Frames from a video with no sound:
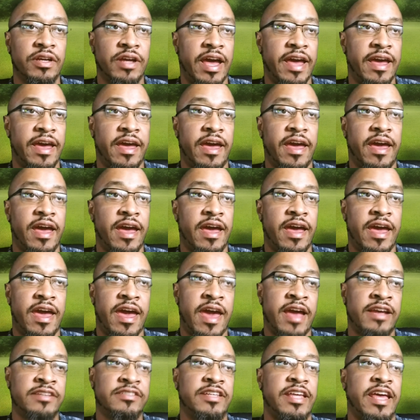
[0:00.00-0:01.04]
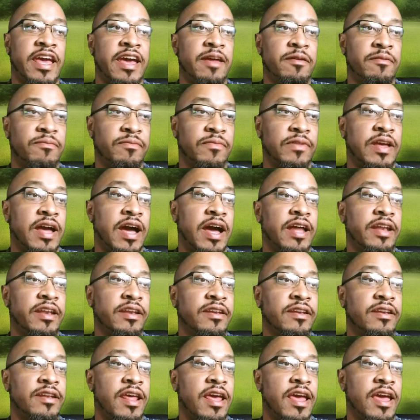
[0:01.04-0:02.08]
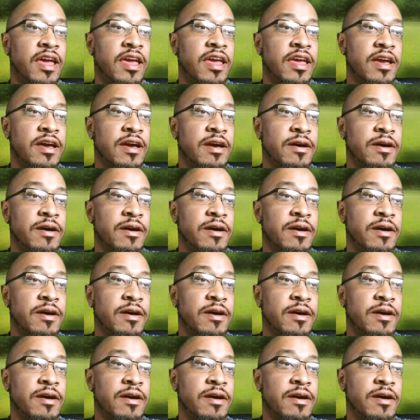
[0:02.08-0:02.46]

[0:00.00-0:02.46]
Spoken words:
I actually had gotten a